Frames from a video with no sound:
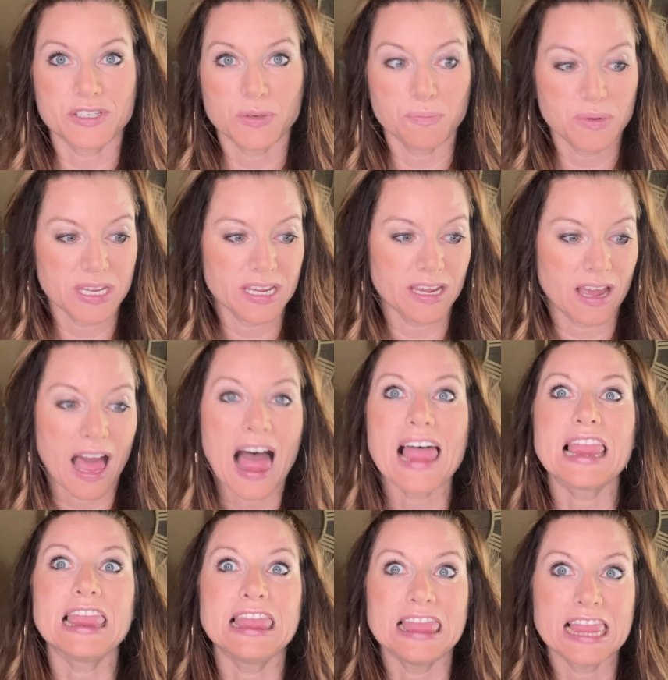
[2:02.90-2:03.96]
to be
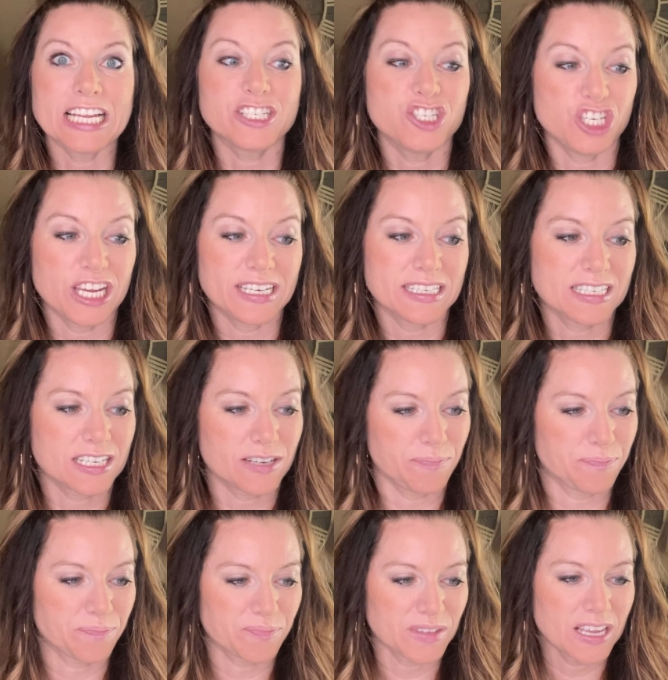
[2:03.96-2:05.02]
legit.
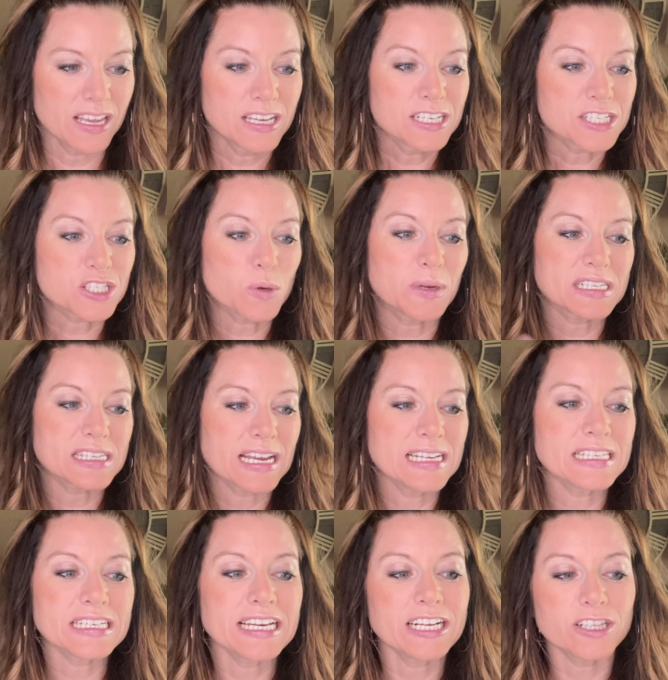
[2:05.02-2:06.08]
So it says
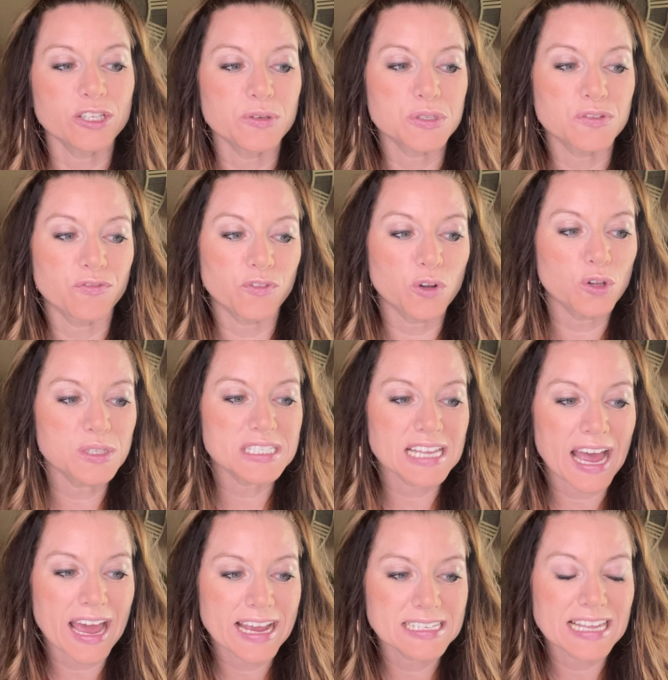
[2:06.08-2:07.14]
it includes full
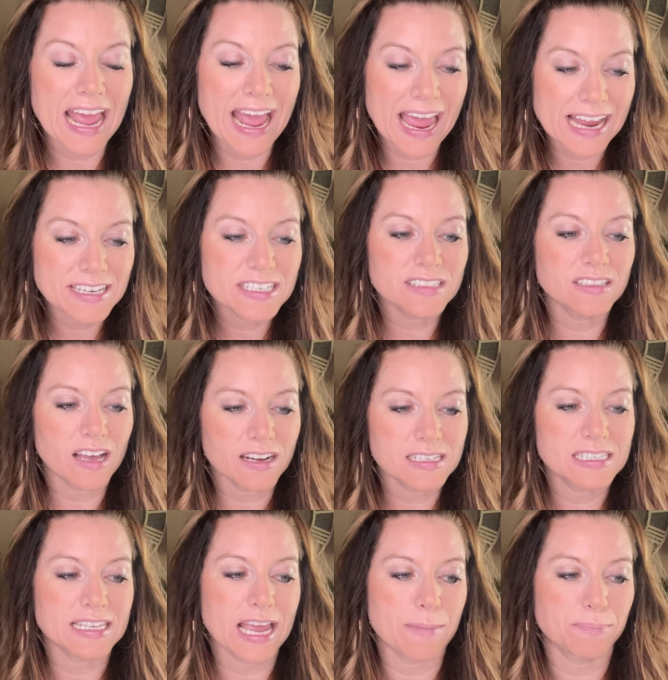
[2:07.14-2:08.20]
size and deluxe
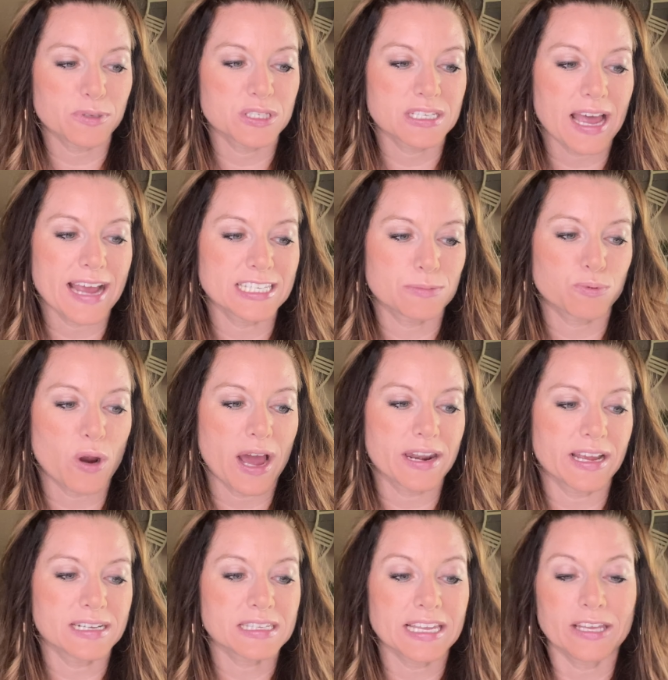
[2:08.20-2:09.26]
sample size
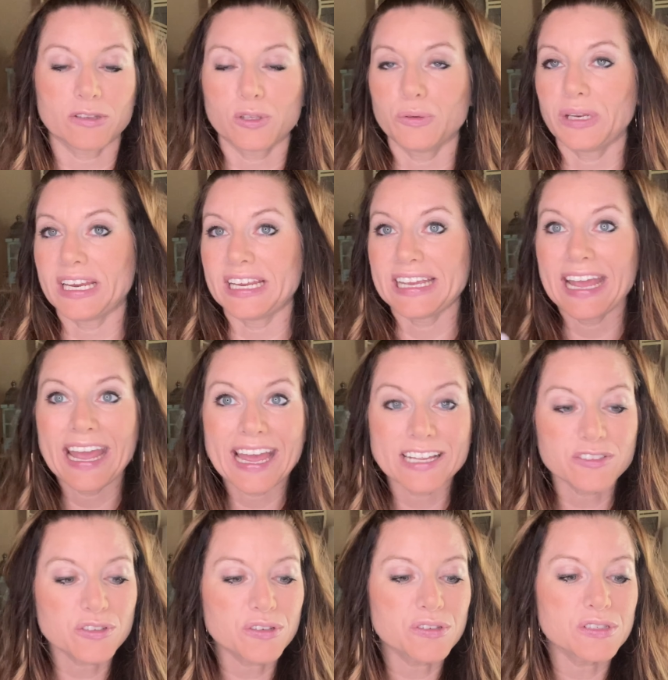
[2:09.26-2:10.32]
products, including
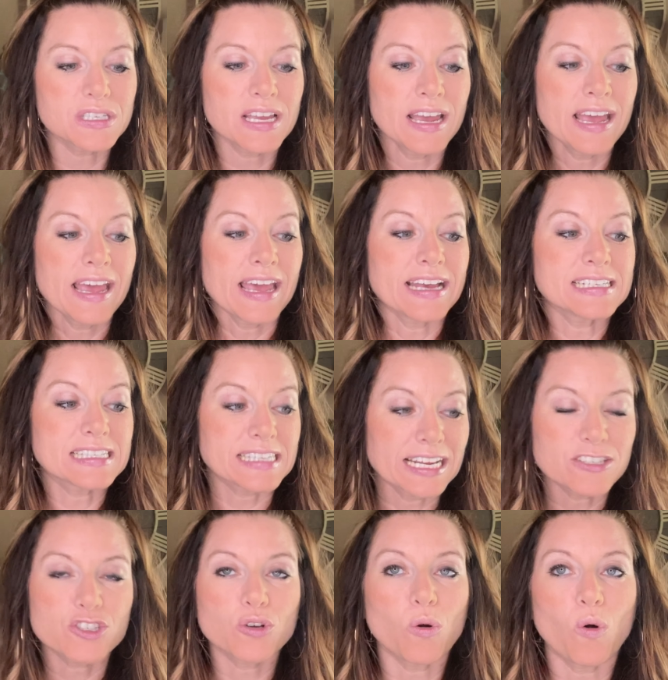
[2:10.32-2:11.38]
candles,
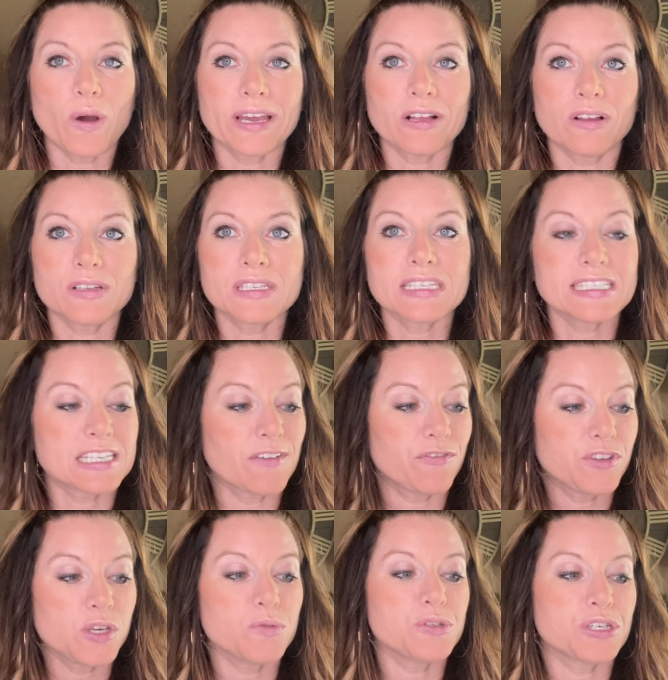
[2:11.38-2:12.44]
essential oils,
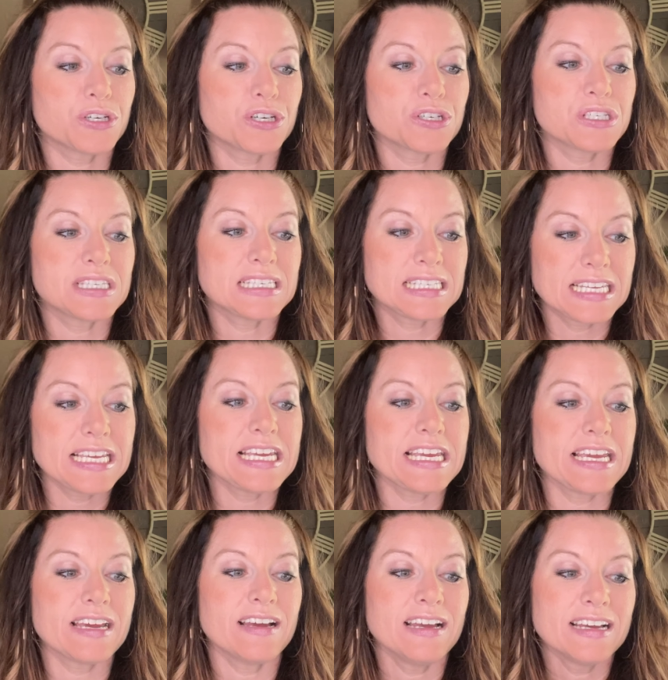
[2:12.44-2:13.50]
diffusers,
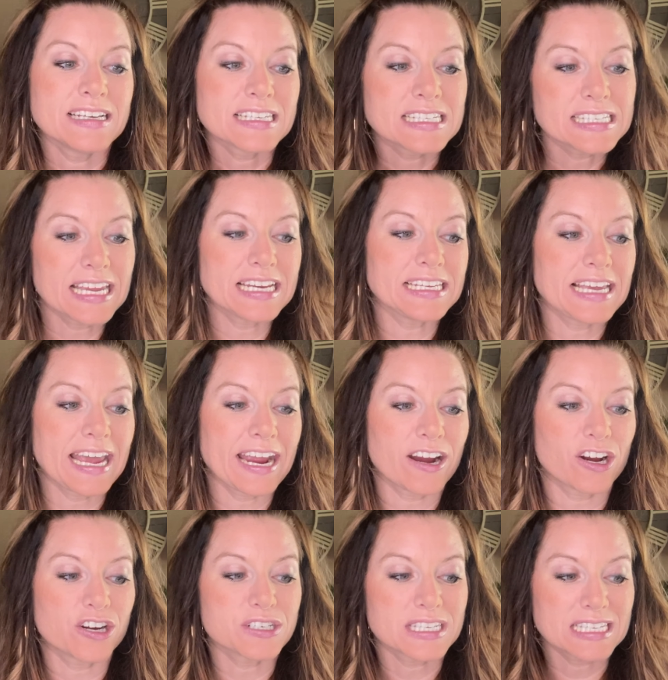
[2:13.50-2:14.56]
tea,
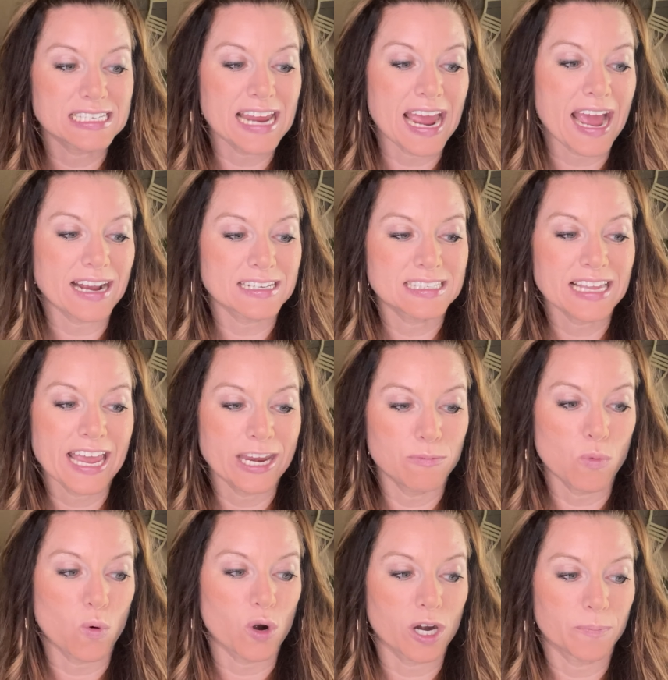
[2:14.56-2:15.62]
skincare, snacks, and
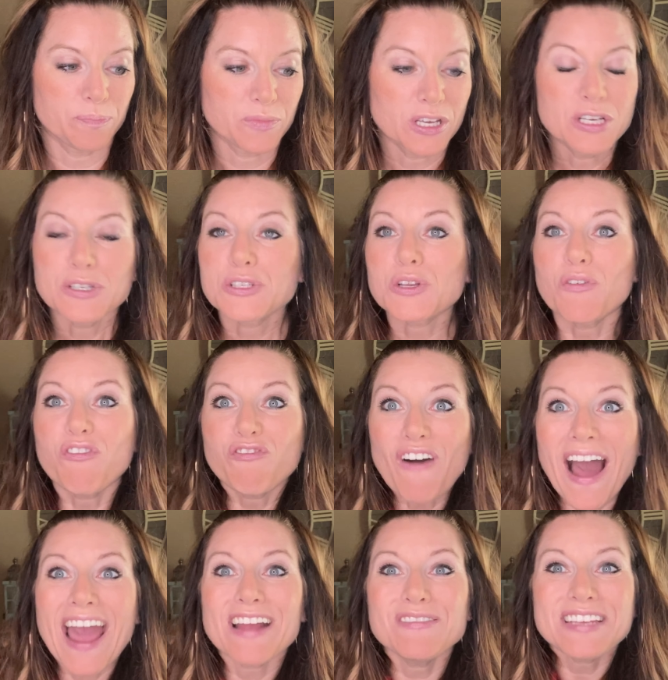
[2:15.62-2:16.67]
more. So
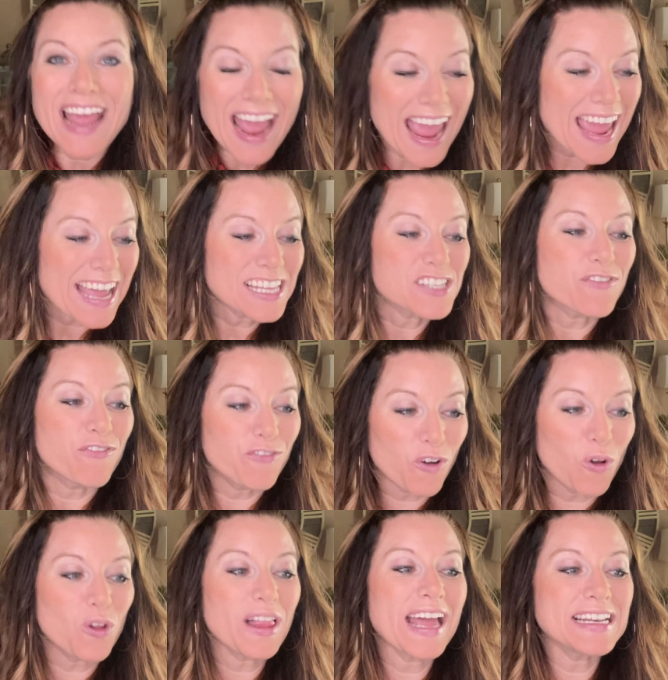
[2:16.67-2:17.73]
five to eight
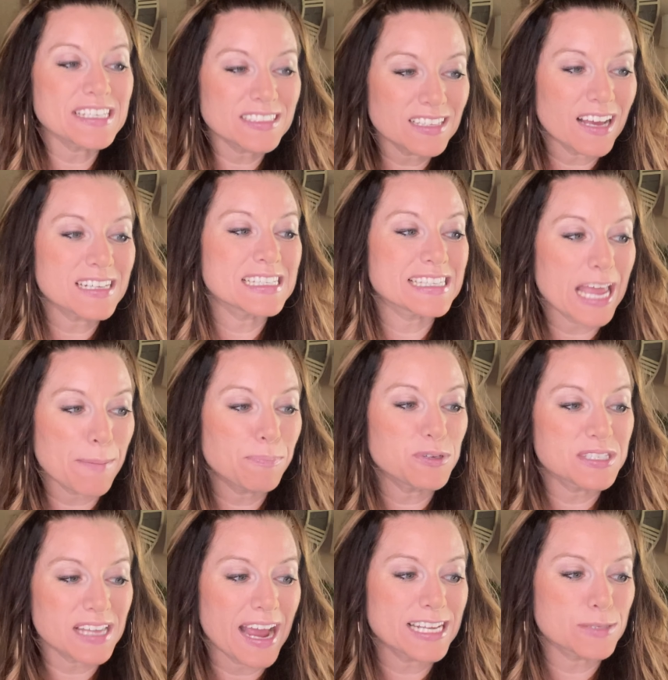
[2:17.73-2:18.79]
full and deluxe sample
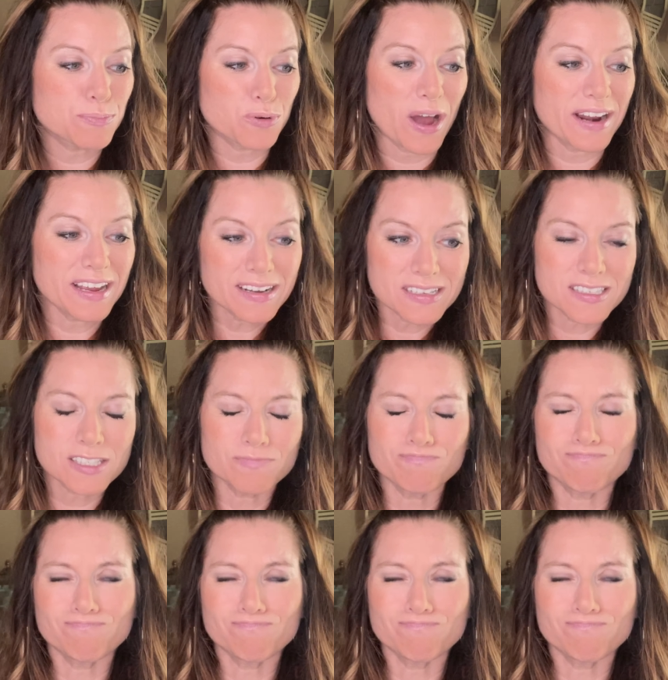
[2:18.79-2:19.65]
size products.